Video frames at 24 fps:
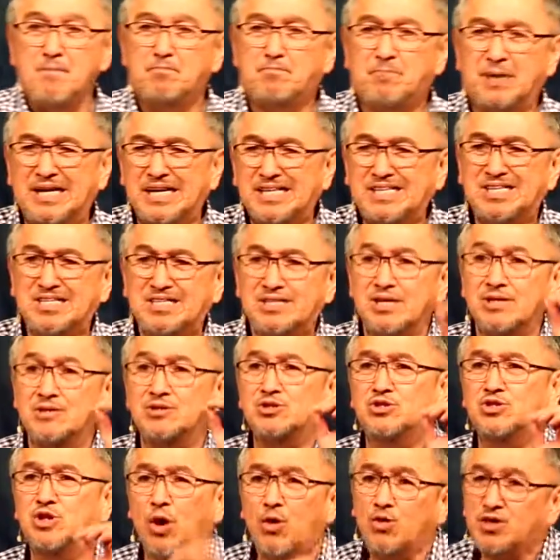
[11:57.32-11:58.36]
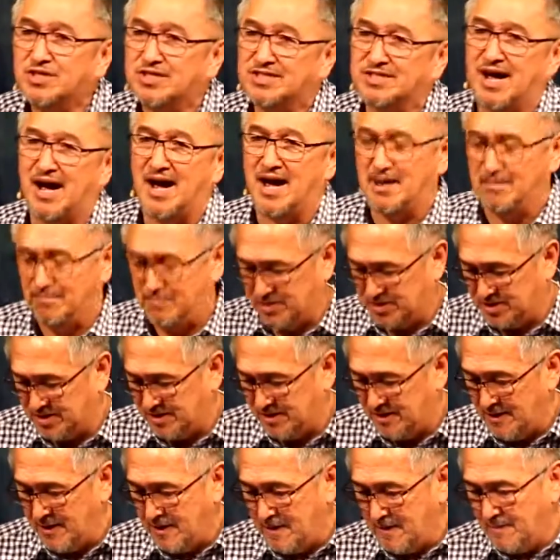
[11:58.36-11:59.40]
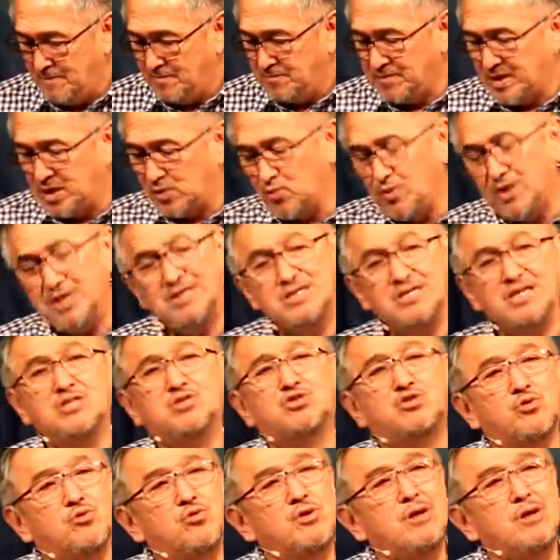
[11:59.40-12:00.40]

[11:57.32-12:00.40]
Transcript: but it is in those times that we need to